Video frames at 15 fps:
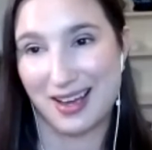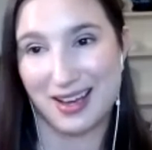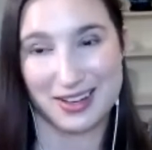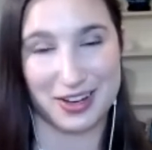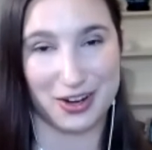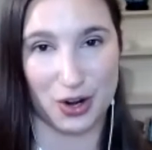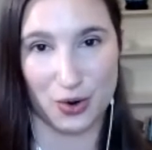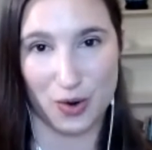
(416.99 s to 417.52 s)

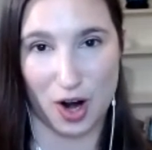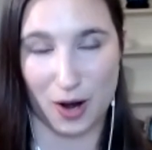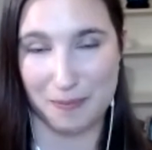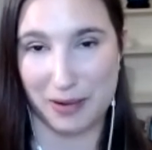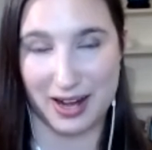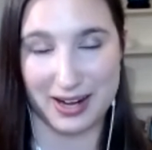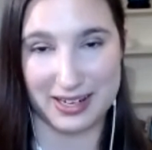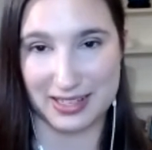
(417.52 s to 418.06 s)
you know, our
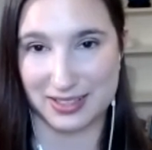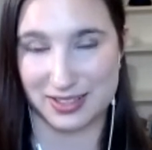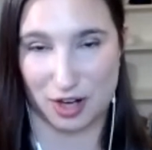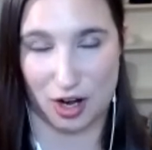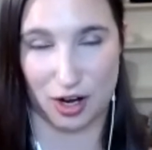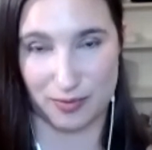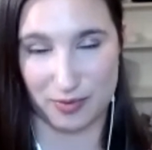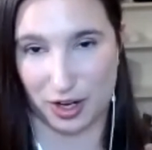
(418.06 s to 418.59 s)
bodies
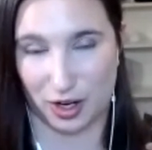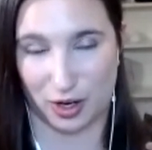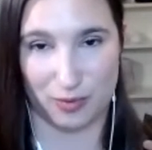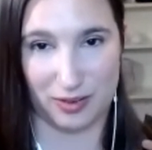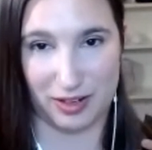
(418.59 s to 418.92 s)
are, you know,